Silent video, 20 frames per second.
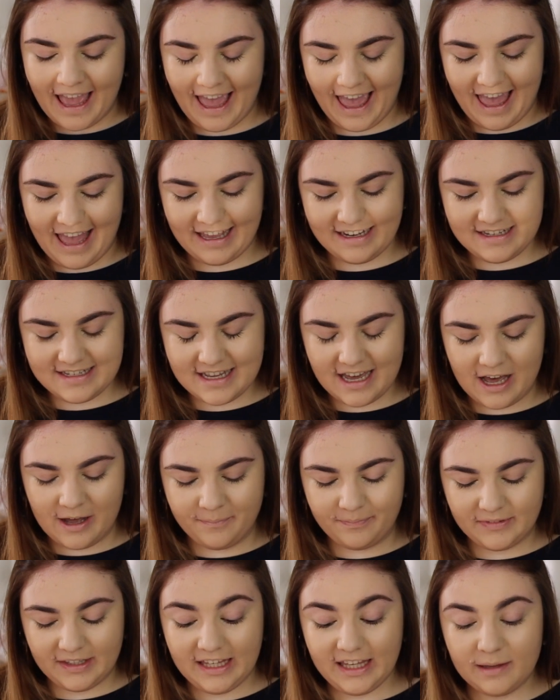
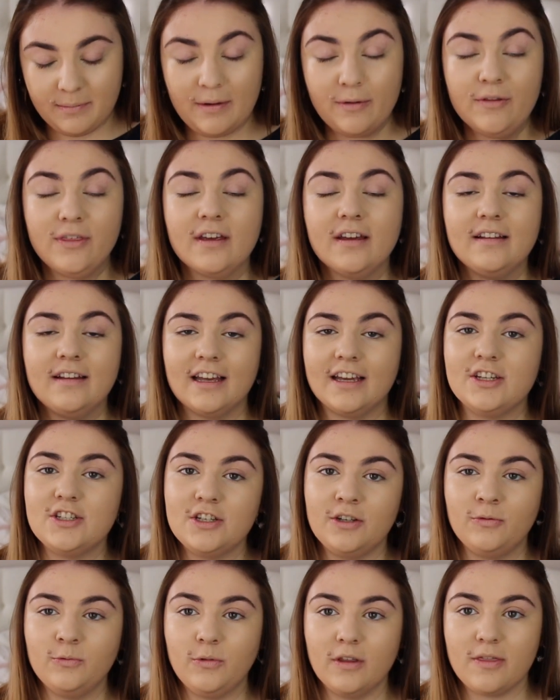And he came out with a
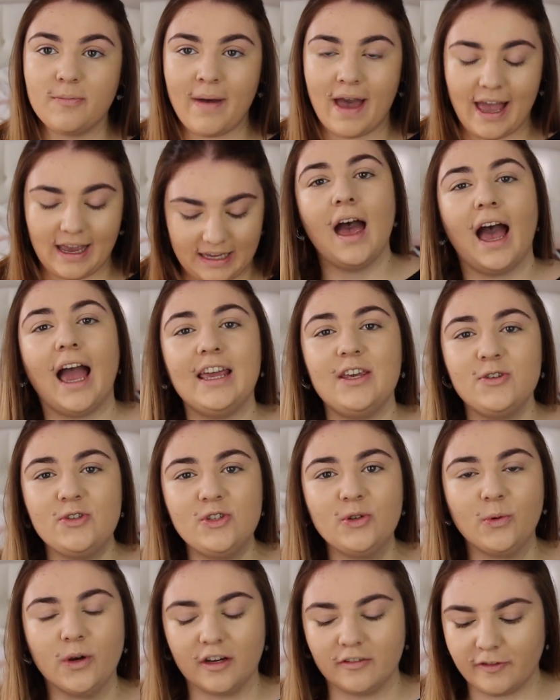collection with MAC. I
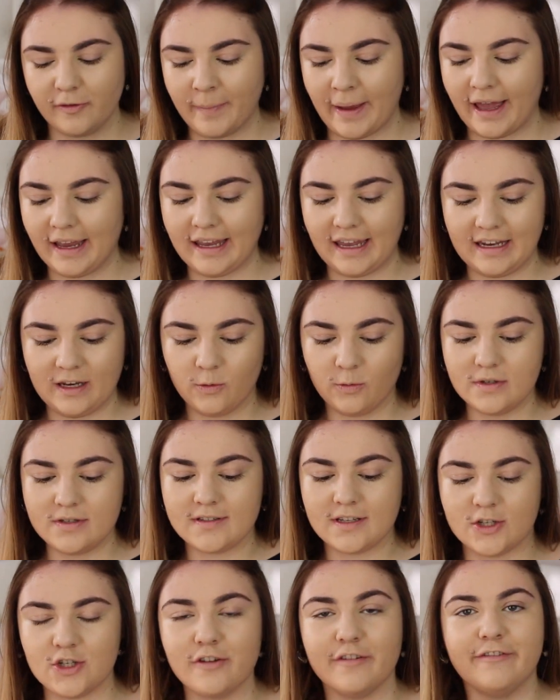used to work for MAC, and it was
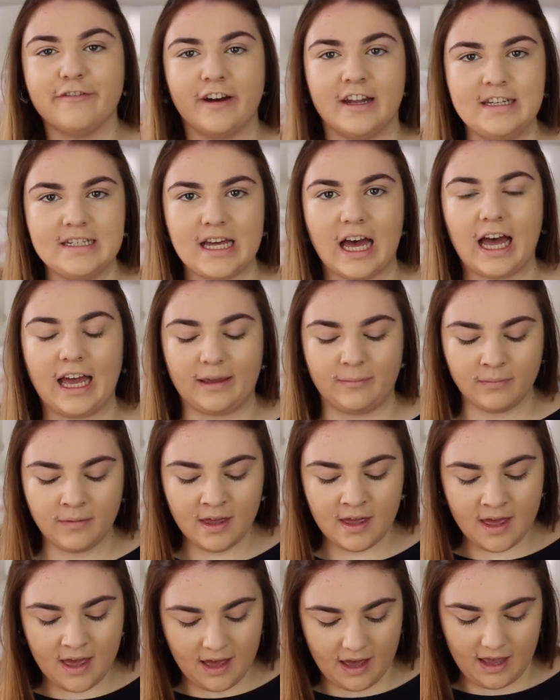such a fun time.
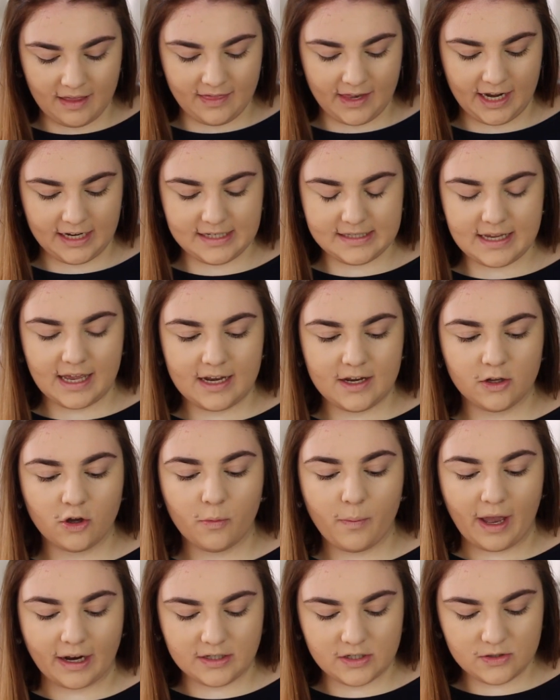And then I decided to
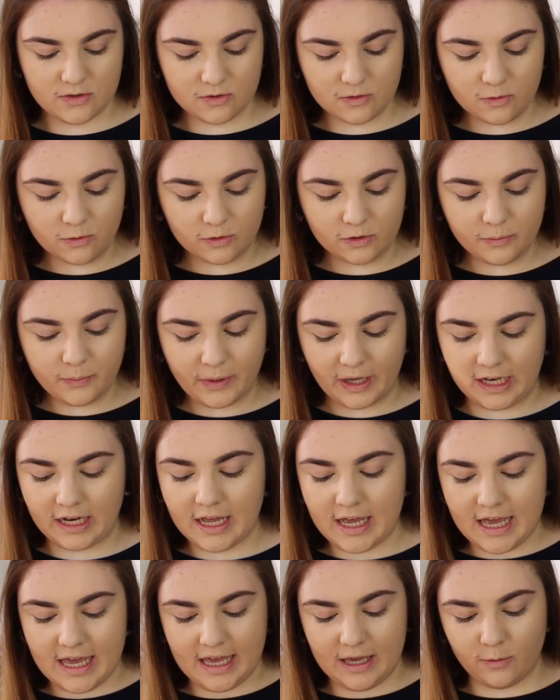go back to school, but
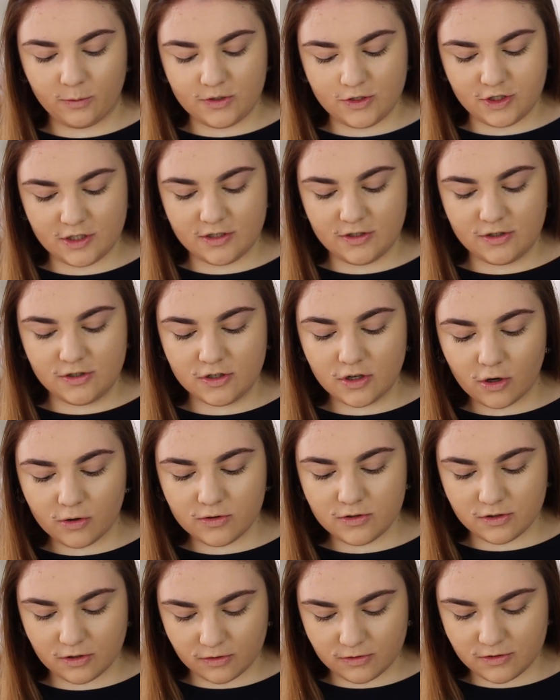it was just
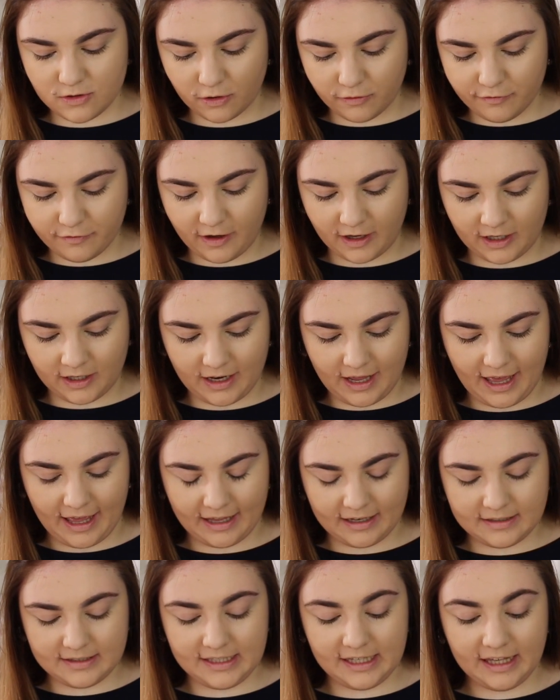so fun.
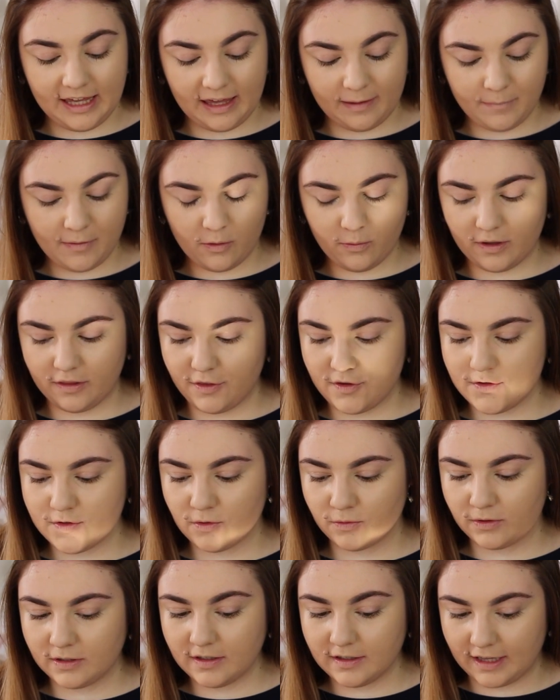And he came out with his
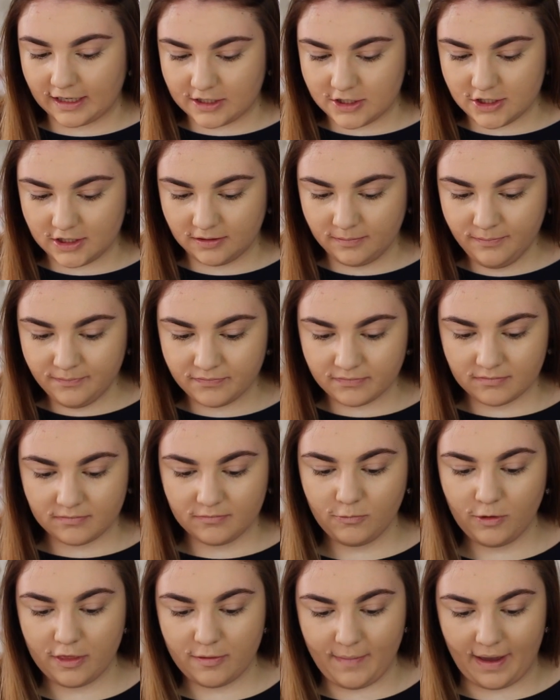own collection
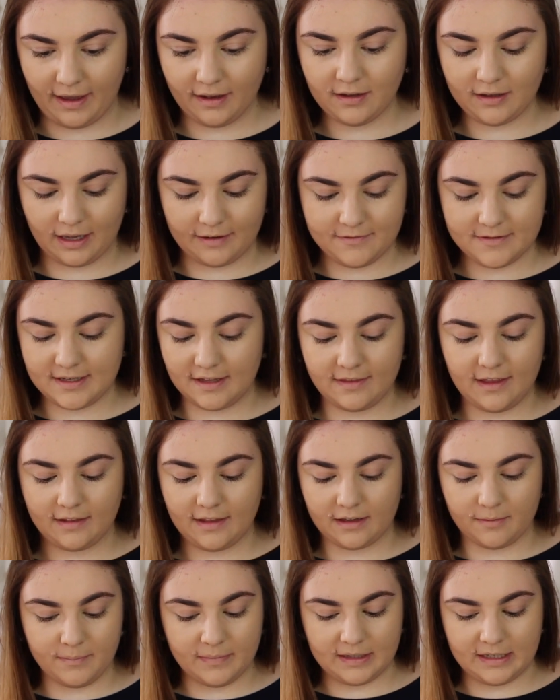with MAC. I've said that
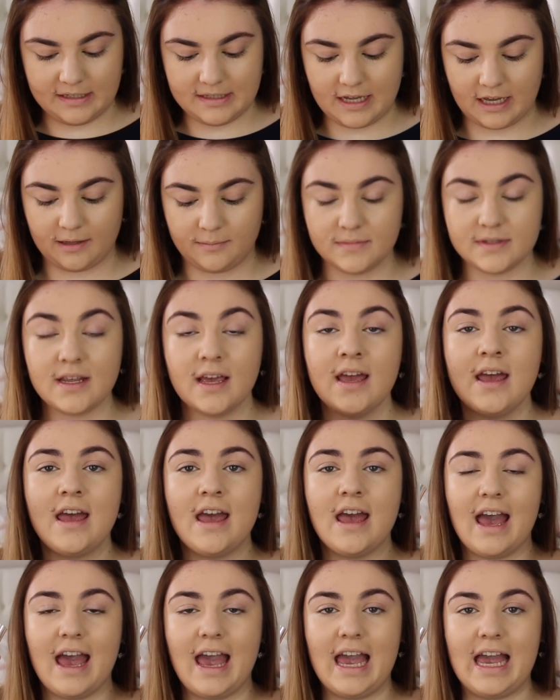like a million times.
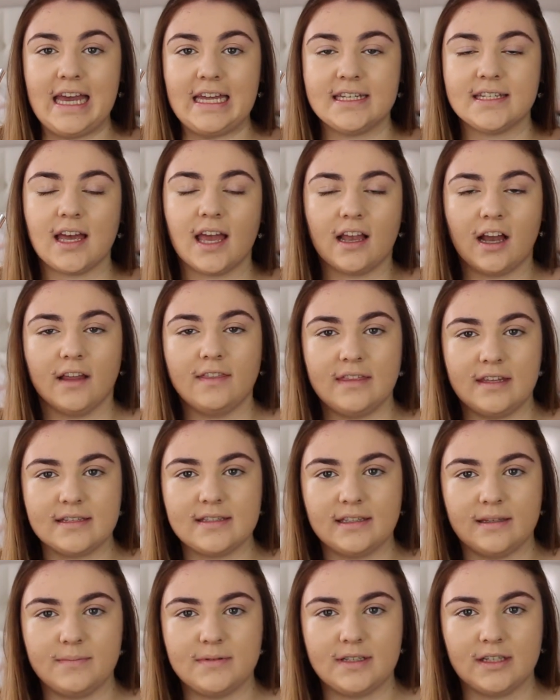And I got
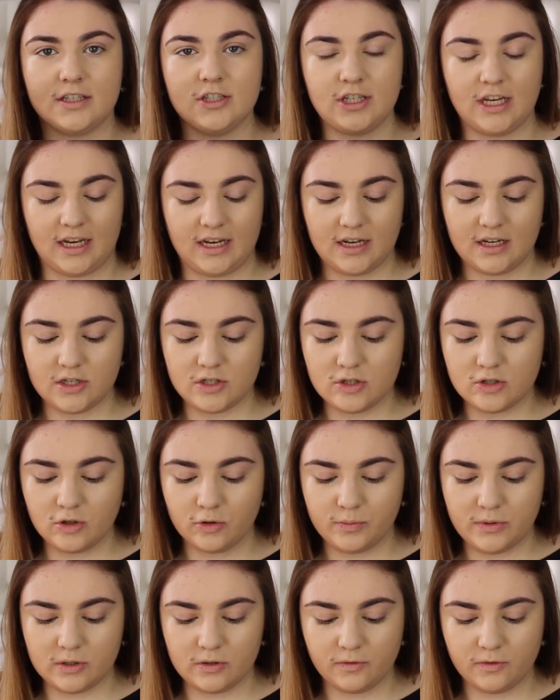this lipstick shade. It is
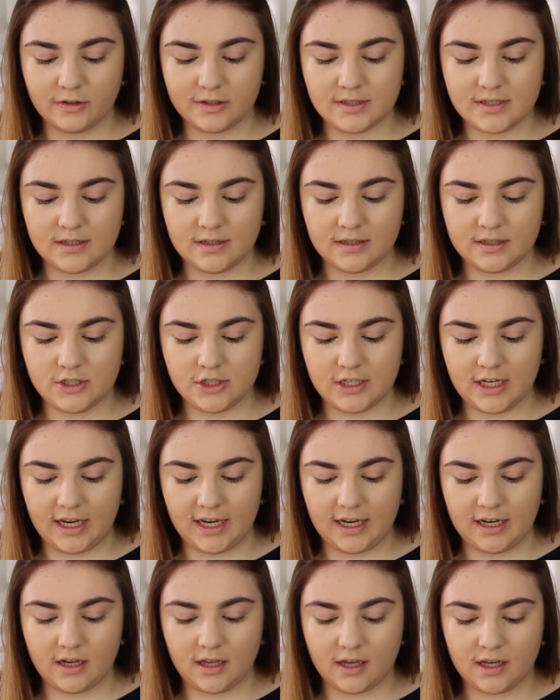so beautiful. It's in the
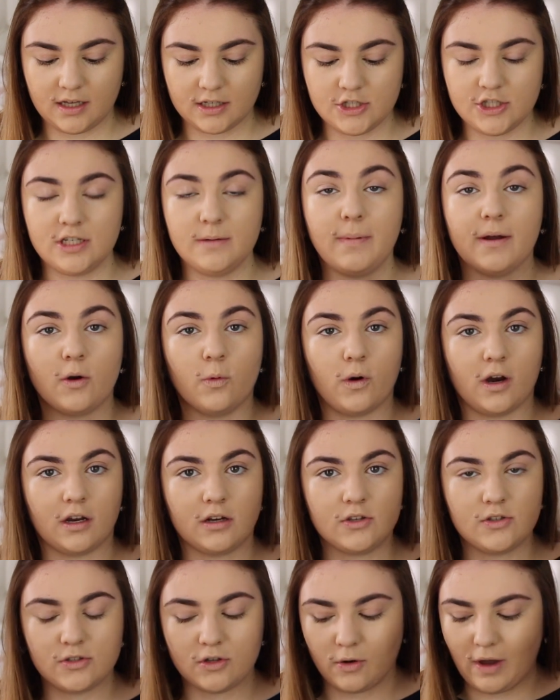shade She Better
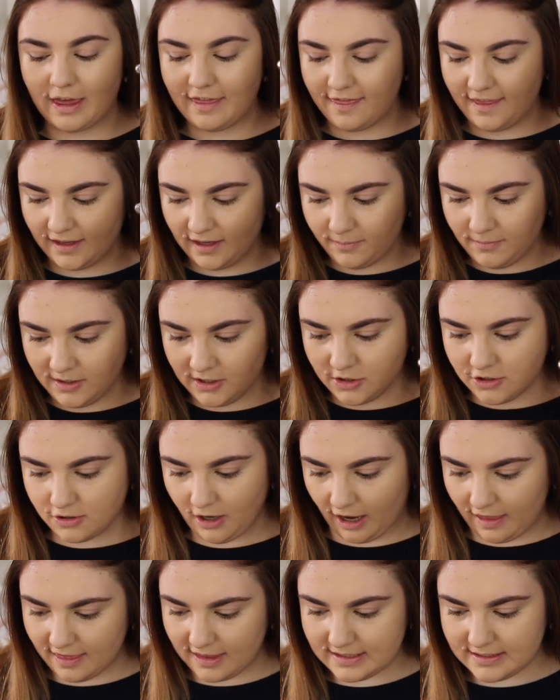Work. So I think I'm gonna
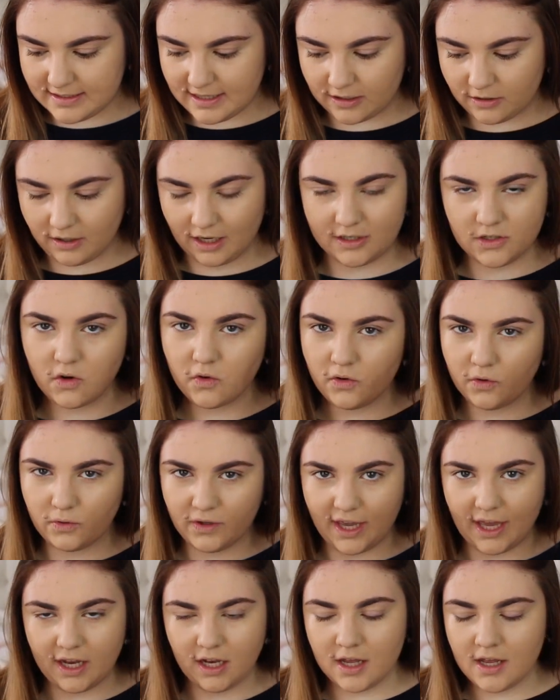try this out. I don't know
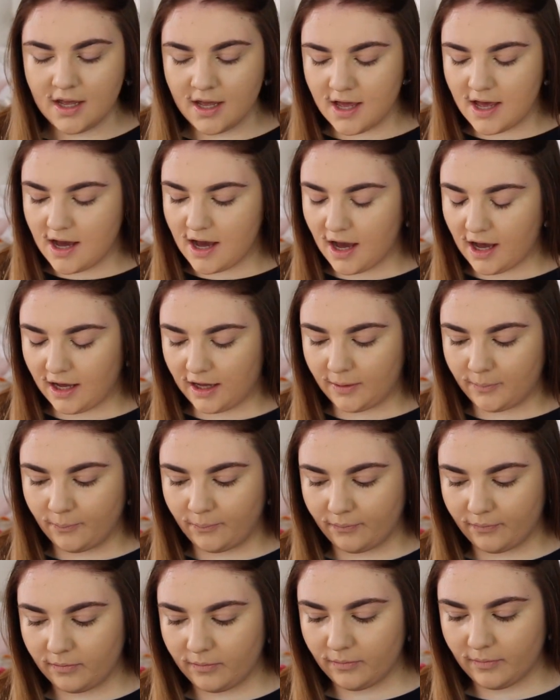yet.
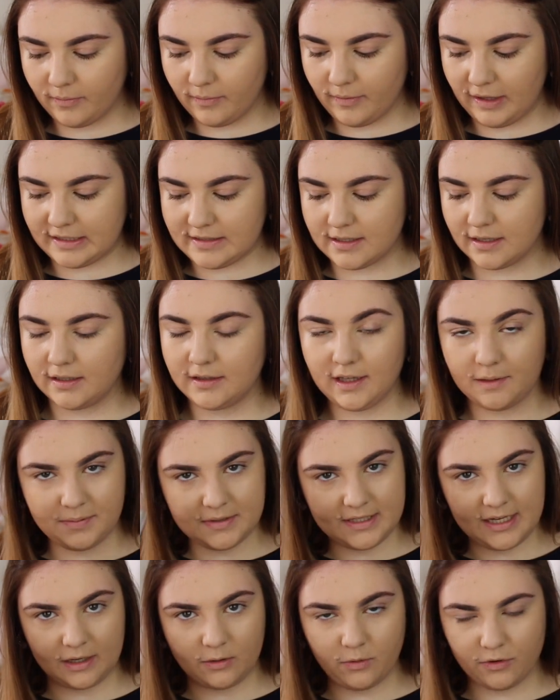It's a
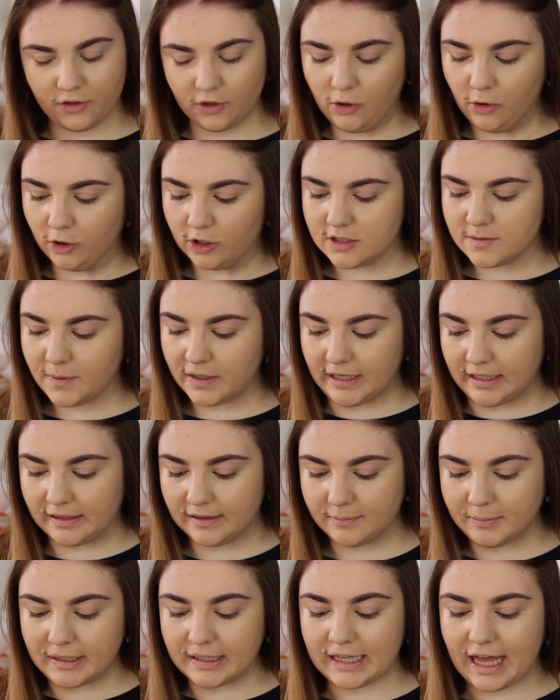lipstick with a corresponding
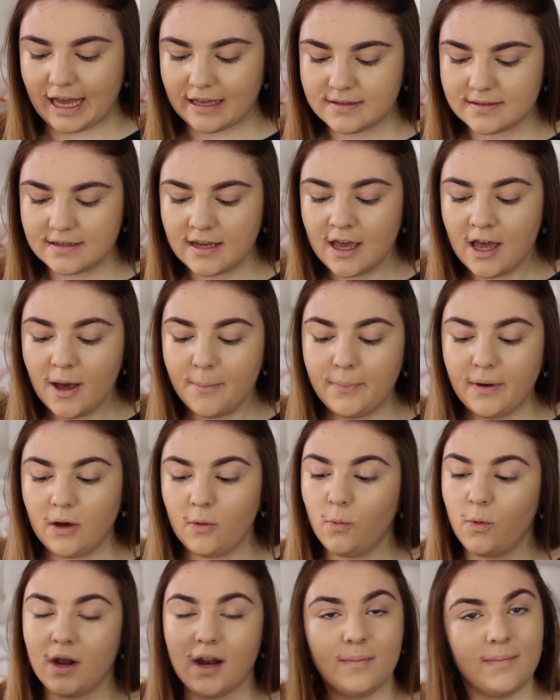lip gloss.
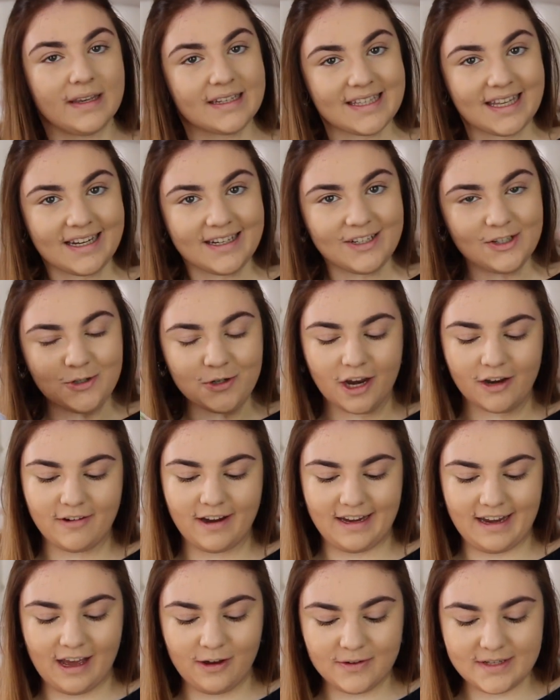But what I'm excited to try
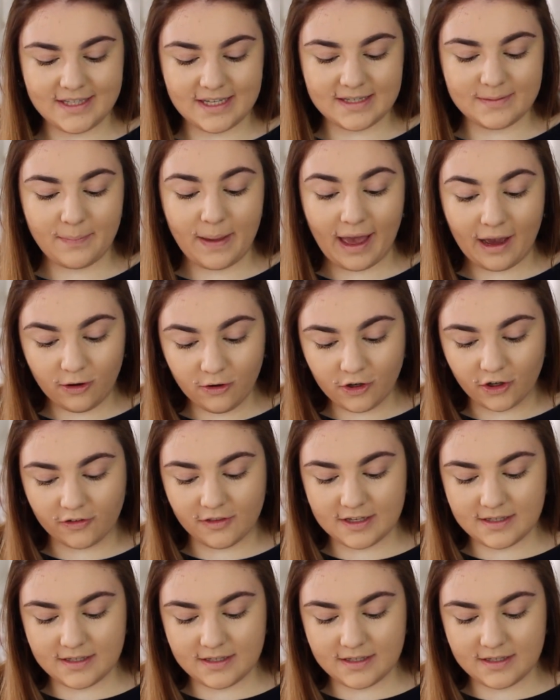right now is his powder.